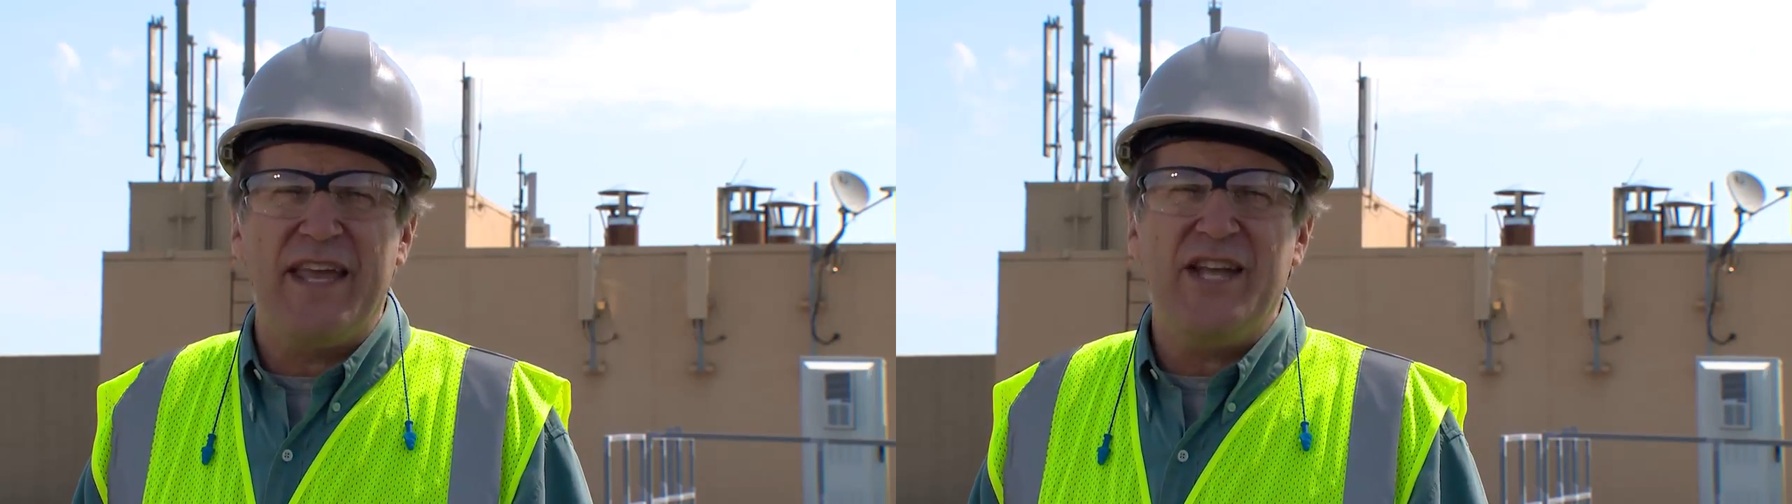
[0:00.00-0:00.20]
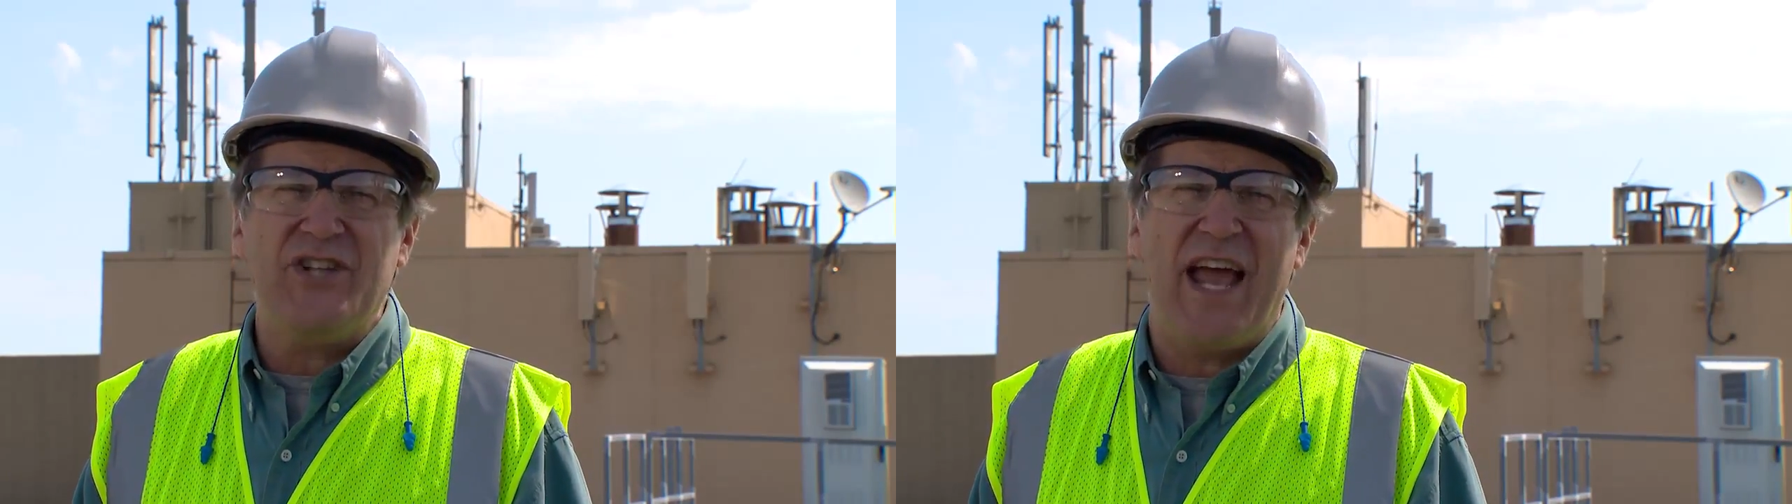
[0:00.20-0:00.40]

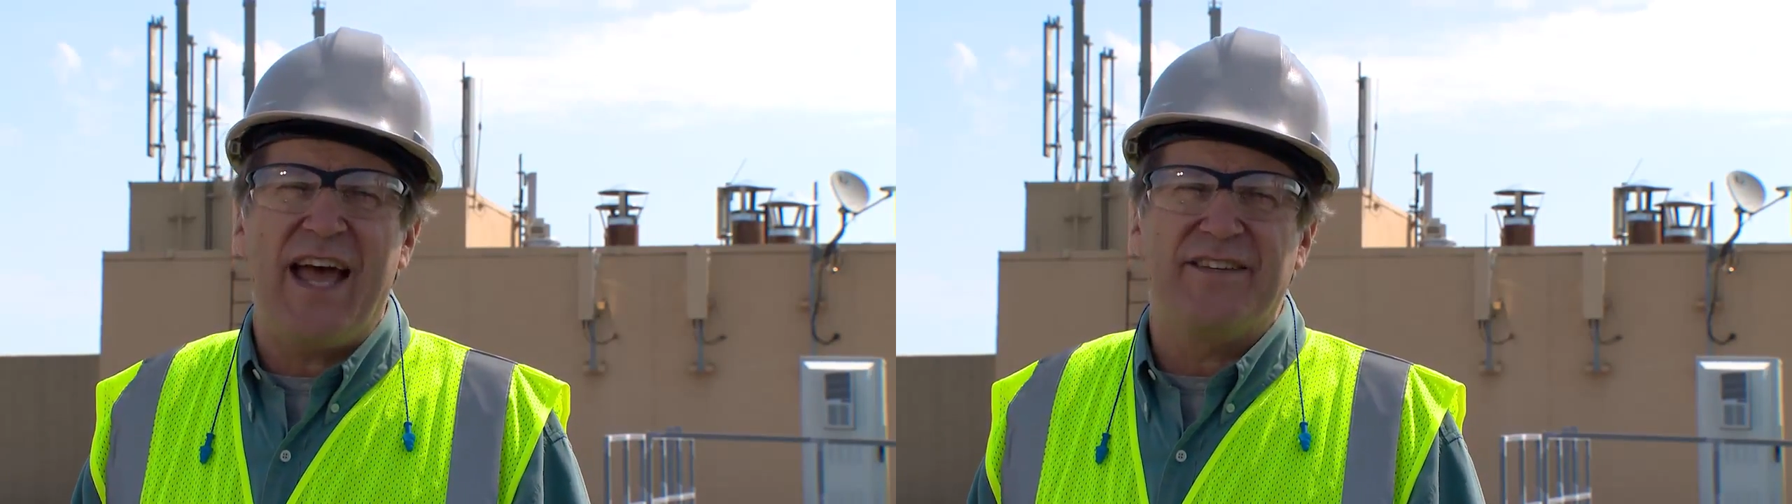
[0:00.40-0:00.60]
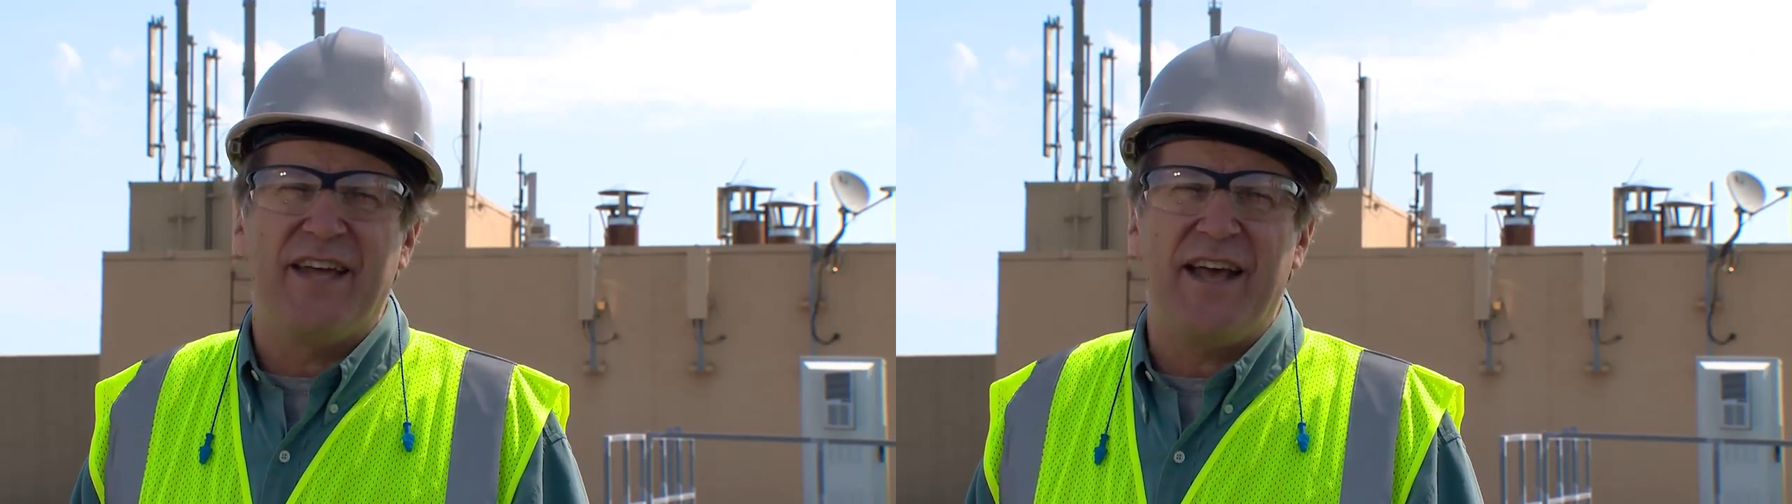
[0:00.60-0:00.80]
each
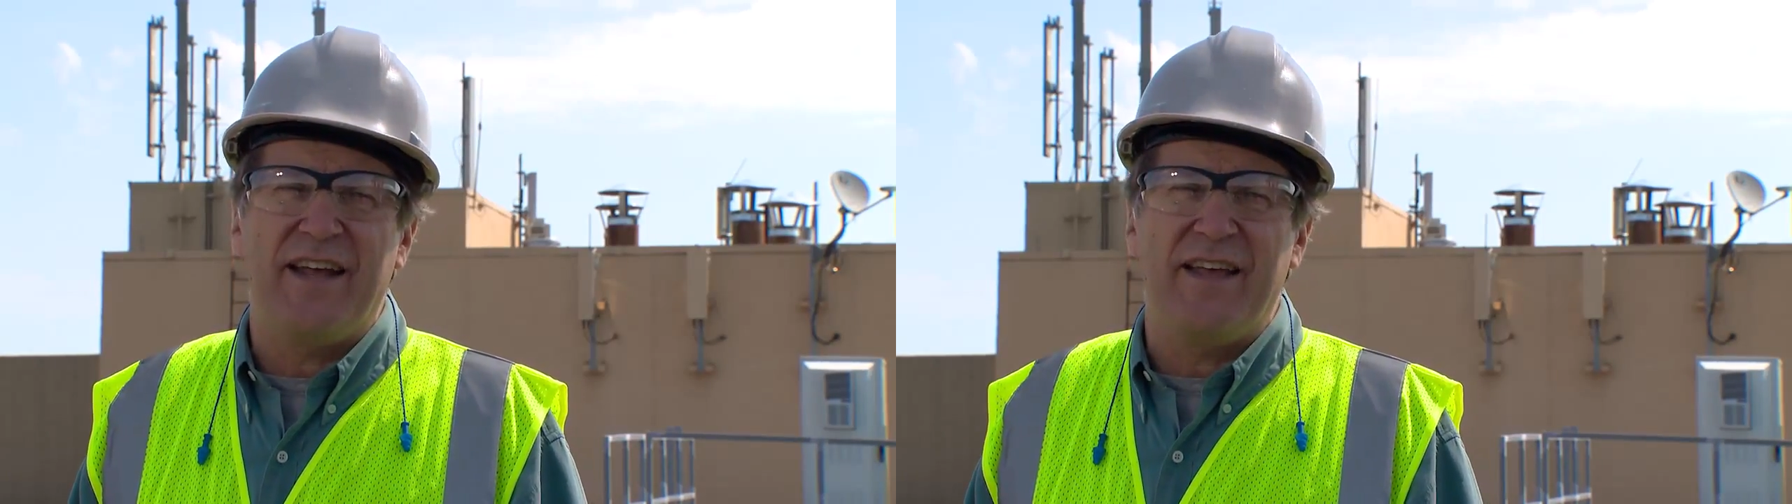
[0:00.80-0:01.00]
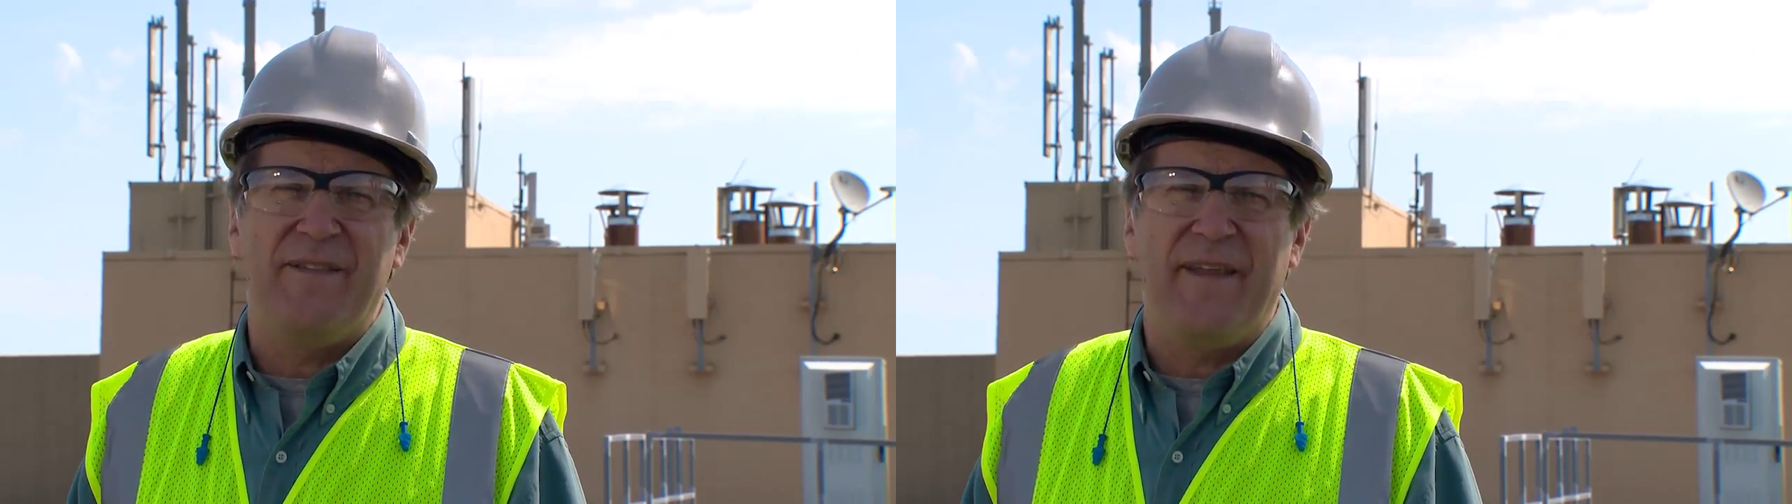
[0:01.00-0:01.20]

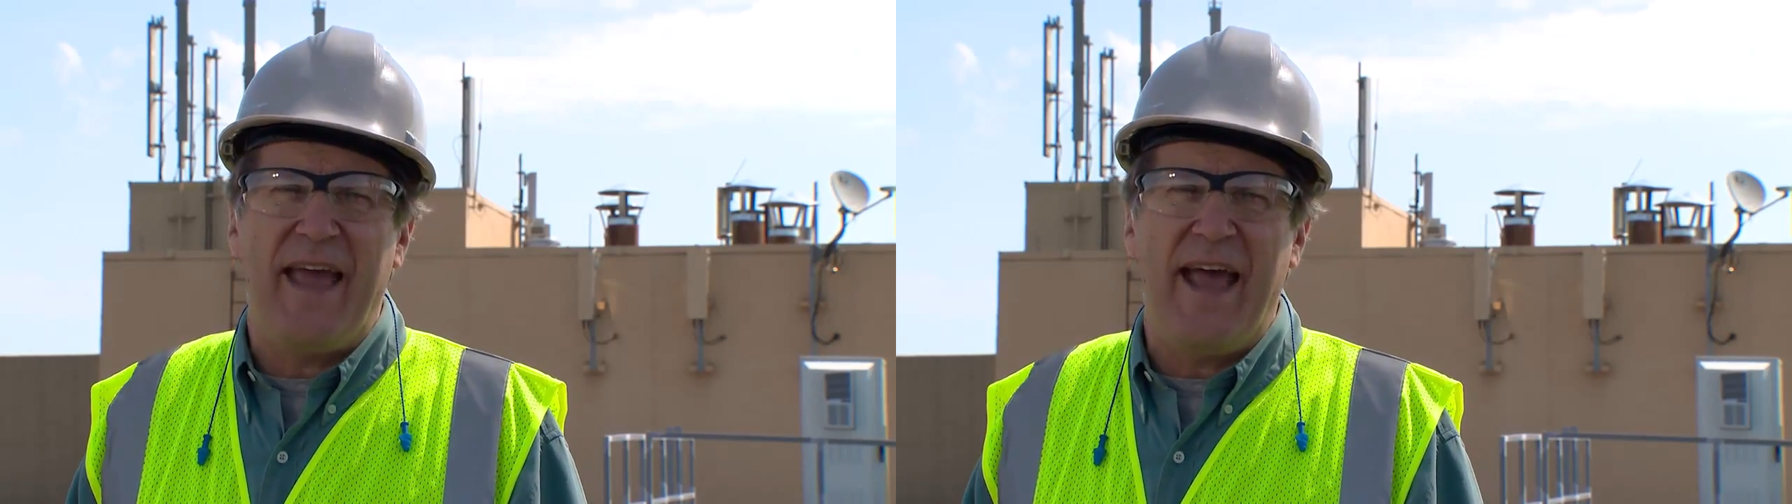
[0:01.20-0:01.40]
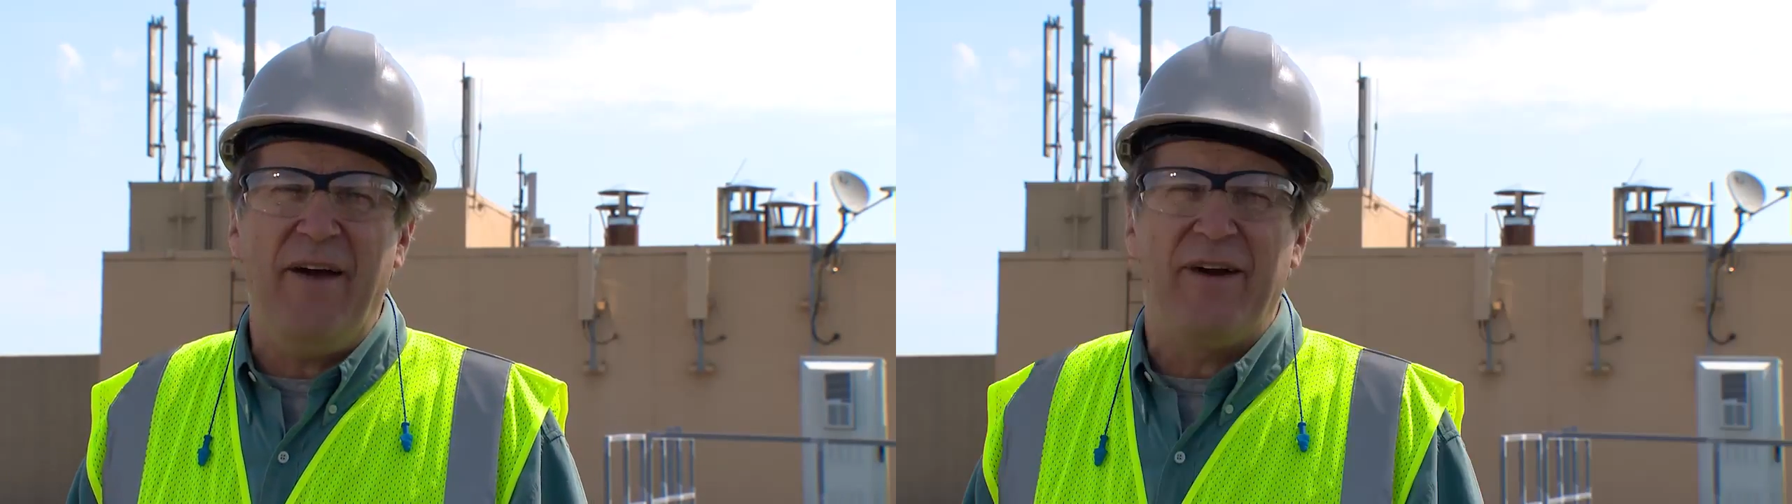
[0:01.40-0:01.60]
antenna in
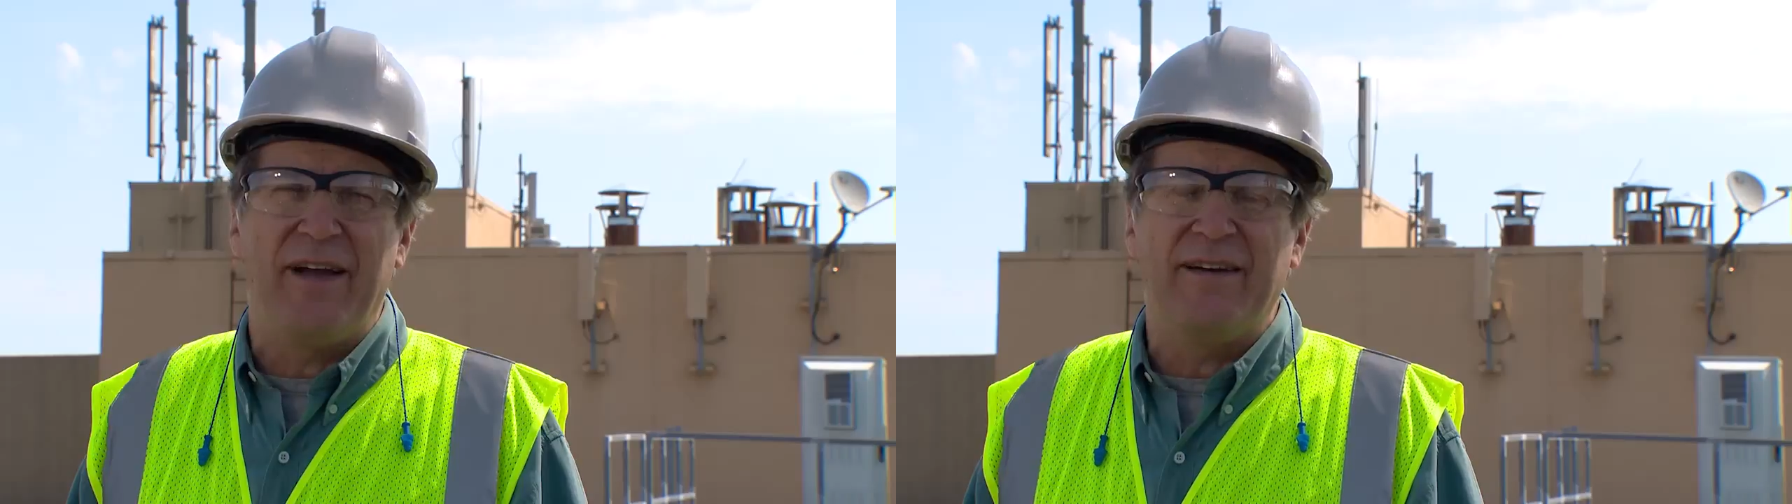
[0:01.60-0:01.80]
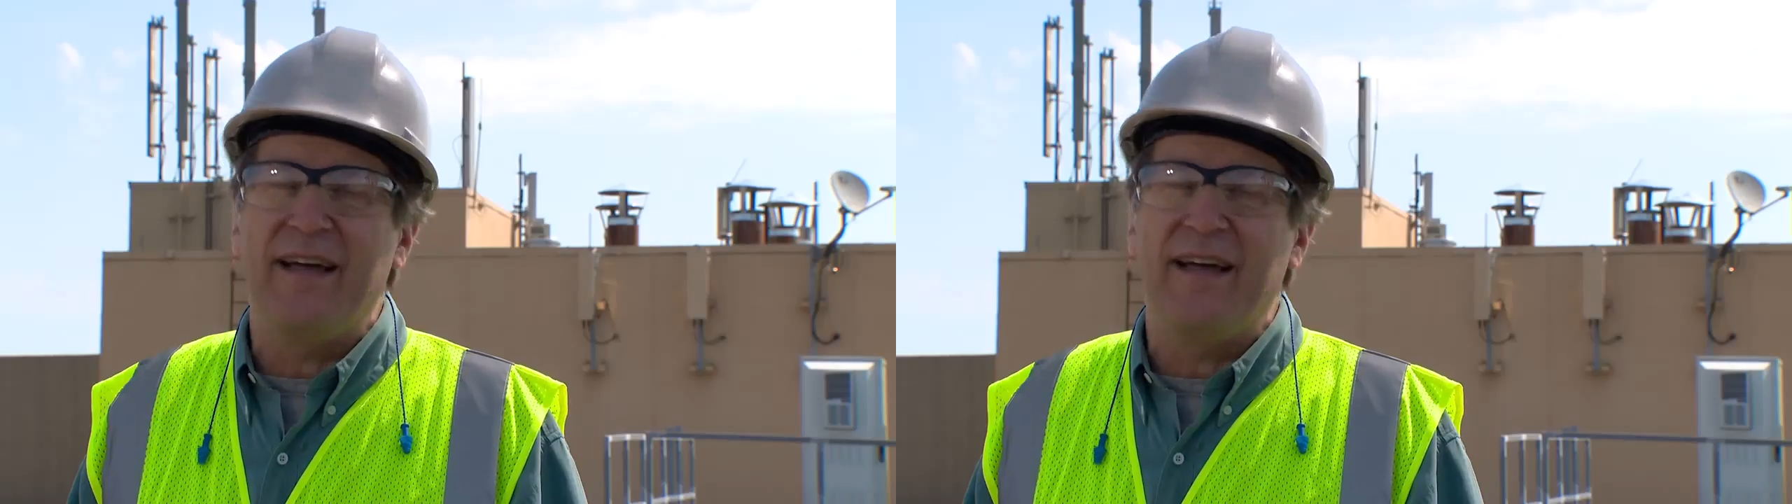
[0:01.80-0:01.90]
the area